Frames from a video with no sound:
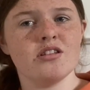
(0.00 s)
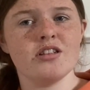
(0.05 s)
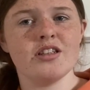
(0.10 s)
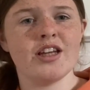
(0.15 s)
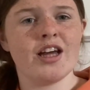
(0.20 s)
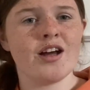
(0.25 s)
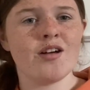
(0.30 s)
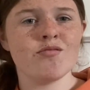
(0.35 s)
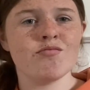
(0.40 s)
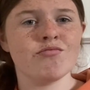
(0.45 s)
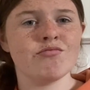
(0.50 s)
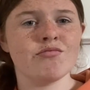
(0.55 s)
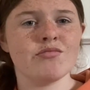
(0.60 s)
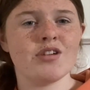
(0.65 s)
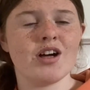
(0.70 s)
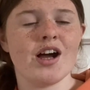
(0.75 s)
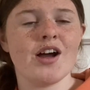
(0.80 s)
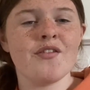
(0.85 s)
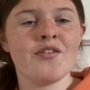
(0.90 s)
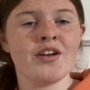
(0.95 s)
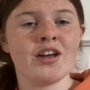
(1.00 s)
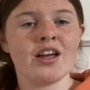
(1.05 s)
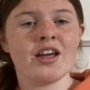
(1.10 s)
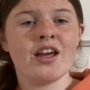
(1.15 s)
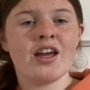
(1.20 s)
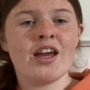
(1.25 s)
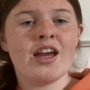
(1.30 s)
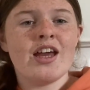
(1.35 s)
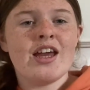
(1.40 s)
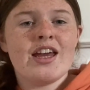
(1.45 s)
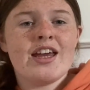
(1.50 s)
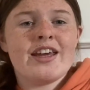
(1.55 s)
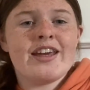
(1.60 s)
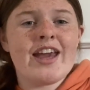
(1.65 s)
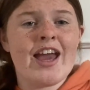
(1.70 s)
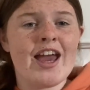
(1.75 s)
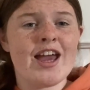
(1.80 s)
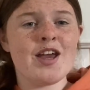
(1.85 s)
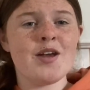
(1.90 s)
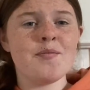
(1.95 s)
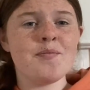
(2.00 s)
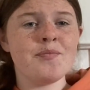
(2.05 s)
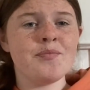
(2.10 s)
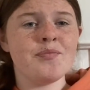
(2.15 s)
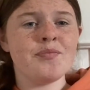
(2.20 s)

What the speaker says: yeah. I think he came,